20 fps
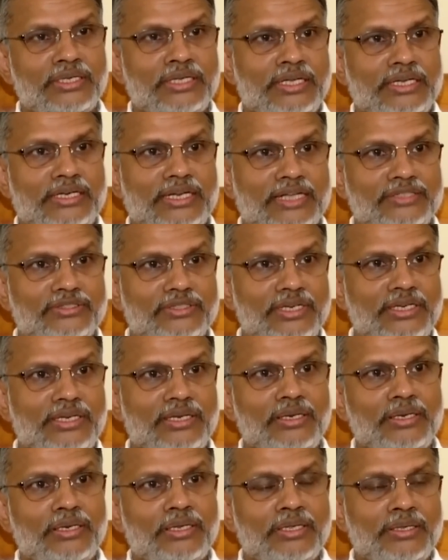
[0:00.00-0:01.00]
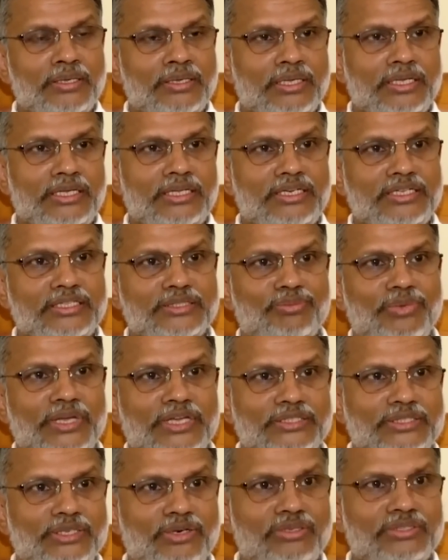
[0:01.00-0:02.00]
actually it is
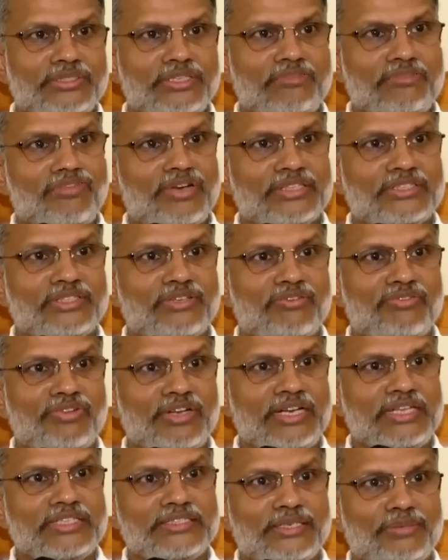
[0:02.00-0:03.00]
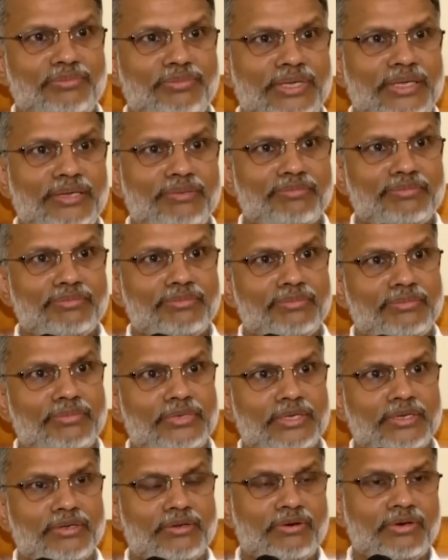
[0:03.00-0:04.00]
based on the reflection of a laser beam,
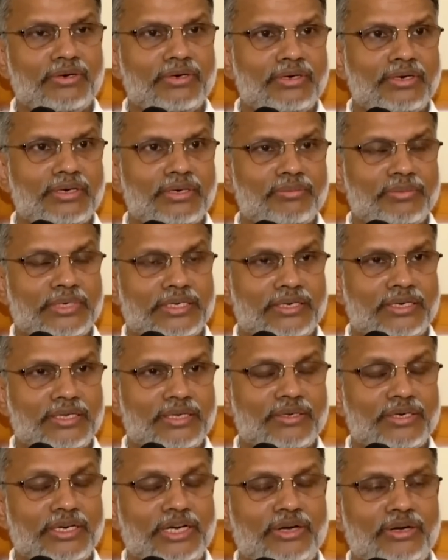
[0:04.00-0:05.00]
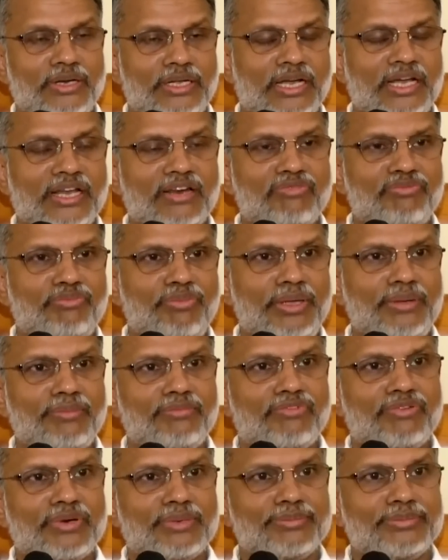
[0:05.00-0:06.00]
uh, or, I mean uh, RF beam
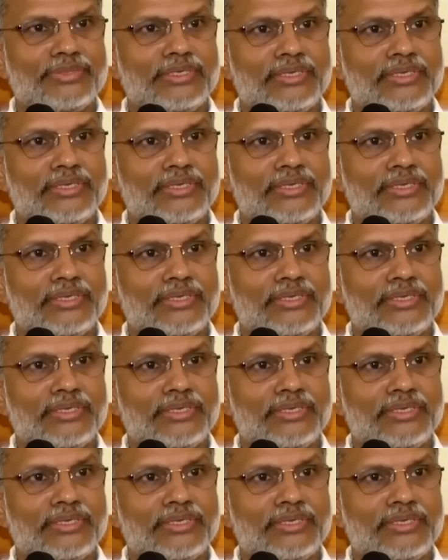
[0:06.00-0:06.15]
from the.